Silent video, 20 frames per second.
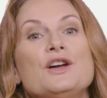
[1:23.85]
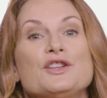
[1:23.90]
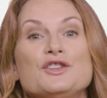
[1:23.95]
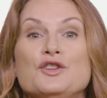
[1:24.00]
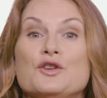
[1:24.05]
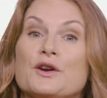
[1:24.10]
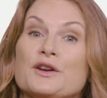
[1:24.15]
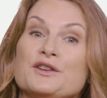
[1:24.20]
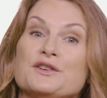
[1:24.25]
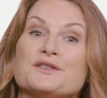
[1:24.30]

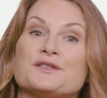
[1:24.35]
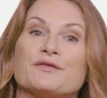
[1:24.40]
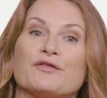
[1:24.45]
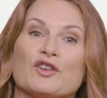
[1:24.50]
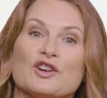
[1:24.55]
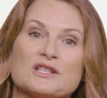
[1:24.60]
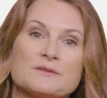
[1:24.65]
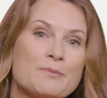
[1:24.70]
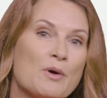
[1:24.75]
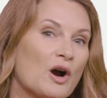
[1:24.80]
You can use
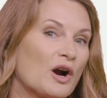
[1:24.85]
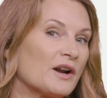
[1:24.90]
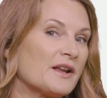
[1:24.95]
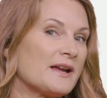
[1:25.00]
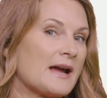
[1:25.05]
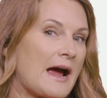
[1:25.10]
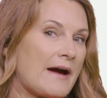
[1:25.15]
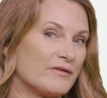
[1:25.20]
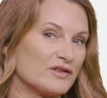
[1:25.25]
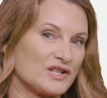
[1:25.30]
first-party
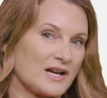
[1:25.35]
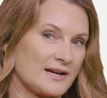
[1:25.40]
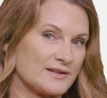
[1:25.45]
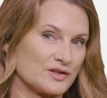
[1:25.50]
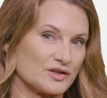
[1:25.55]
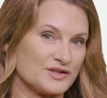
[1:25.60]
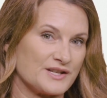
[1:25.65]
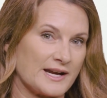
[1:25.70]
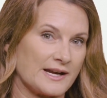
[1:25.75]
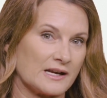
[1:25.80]

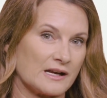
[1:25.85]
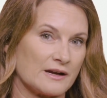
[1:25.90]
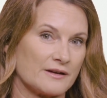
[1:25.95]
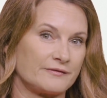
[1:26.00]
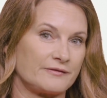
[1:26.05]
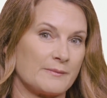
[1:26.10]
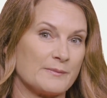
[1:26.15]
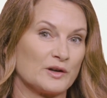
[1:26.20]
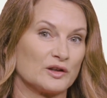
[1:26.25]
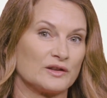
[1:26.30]
advertiser data
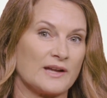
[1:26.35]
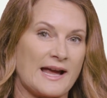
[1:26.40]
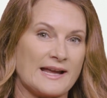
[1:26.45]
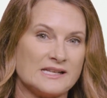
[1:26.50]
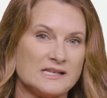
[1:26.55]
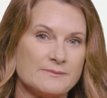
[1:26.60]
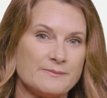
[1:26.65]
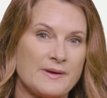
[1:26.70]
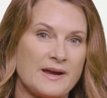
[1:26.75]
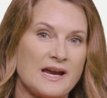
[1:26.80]
from your
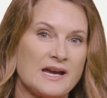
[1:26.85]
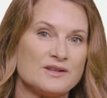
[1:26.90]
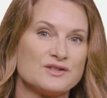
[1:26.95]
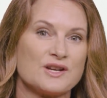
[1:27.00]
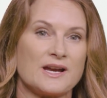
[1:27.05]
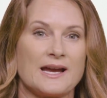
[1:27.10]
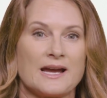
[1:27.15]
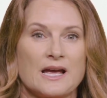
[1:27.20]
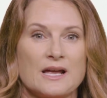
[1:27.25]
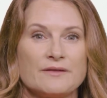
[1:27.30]
landing page
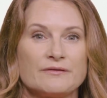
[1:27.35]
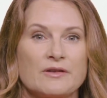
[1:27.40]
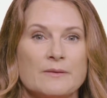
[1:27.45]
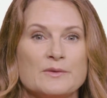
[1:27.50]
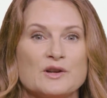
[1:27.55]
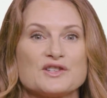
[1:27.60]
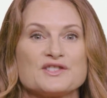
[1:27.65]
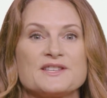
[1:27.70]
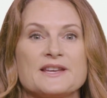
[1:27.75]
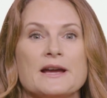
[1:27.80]
and from
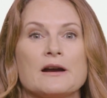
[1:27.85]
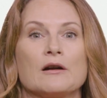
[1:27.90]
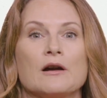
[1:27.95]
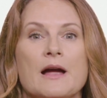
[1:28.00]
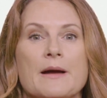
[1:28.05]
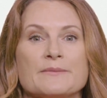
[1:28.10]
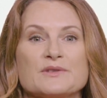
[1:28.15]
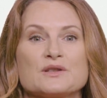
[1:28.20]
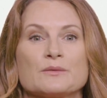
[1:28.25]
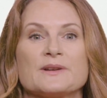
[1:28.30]
your
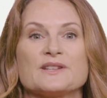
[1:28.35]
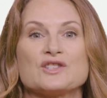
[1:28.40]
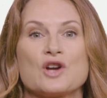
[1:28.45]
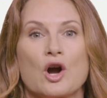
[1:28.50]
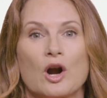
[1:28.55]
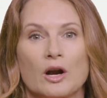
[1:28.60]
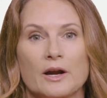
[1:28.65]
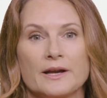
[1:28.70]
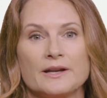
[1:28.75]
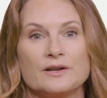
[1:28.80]
CRM to
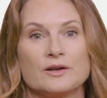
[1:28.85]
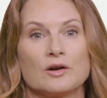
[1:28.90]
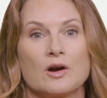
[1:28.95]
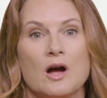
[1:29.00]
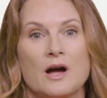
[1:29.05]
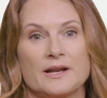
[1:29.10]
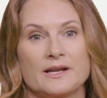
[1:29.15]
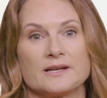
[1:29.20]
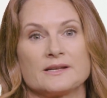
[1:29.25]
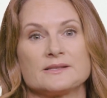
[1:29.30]
retarget your
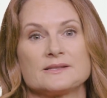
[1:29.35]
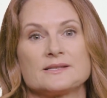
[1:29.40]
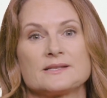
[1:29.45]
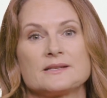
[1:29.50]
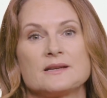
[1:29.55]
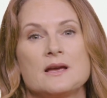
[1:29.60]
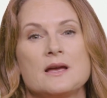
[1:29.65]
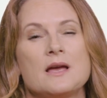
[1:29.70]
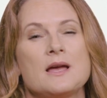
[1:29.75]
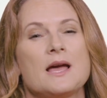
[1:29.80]

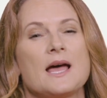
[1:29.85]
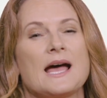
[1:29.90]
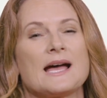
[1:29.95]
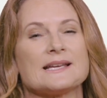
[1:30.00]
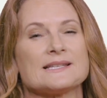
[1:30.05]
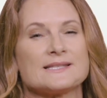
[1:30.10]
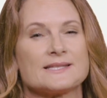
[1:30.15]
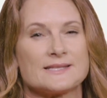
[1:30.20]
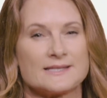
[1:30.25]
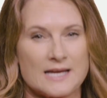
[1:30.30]
audience.
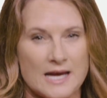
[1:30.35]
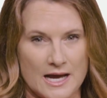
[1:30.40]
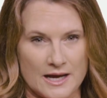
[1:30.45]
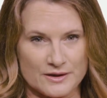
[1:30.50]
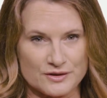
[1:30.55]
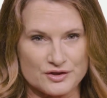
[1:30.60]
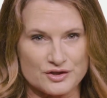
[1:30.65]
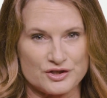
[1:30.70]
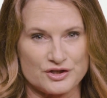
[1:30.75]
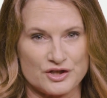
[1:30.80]
As
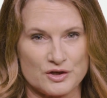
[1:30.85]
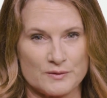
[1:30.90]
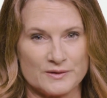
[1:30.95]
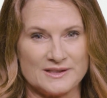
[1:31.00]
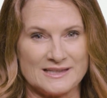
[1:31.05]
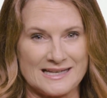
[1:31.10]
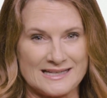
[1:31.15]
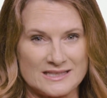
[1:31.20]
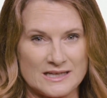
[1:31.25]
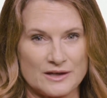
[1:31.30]
such, you would
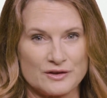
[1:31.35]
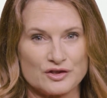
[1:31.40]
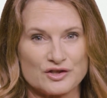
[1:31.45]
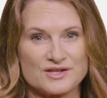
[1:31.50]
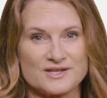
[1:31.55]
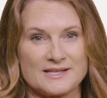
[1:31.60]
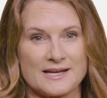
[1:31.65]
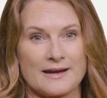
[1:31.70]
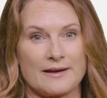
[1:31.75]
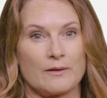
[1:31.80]
need to
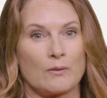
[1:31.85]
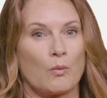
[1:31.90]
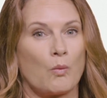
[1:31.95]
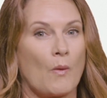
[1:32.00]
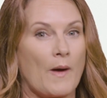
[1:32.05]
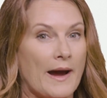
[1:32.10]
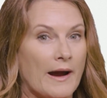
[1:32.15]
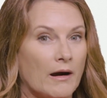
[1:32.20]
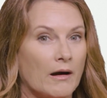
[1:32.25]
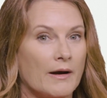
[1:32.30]
understand
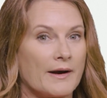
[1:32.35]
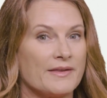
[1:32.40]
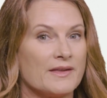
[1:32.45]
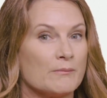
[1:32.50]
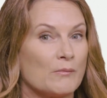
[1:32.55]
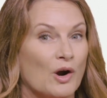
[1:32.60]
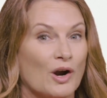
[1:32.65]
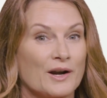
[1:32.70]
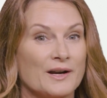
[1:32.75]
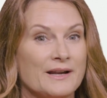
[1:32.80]
where in the
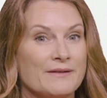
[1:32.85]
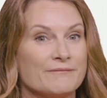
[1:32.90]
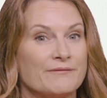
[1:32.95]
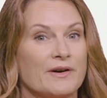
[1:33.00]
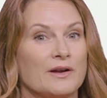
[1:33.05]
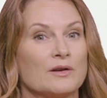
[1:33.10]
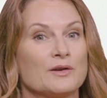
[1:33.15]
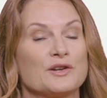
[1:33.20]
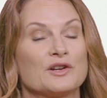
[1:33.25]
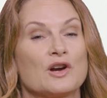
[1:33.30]
marketing
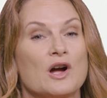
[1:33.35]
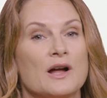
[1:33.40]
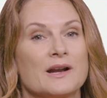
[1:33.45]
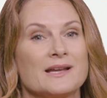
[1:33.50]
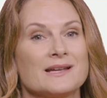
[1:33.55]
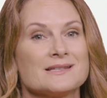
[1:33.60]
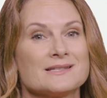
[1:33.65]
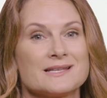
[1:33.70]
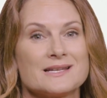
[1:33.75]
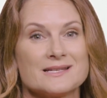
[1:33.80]
funnel your
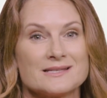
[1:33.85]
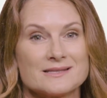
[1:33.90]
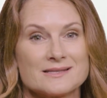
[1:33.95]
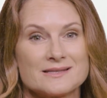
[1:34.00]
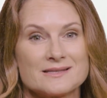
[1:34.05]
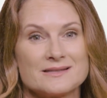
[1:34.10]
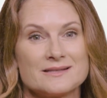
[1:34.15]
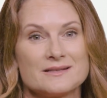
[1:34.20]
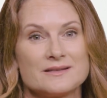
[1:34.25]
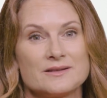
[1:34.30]
audience
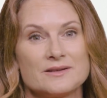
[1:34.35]
is.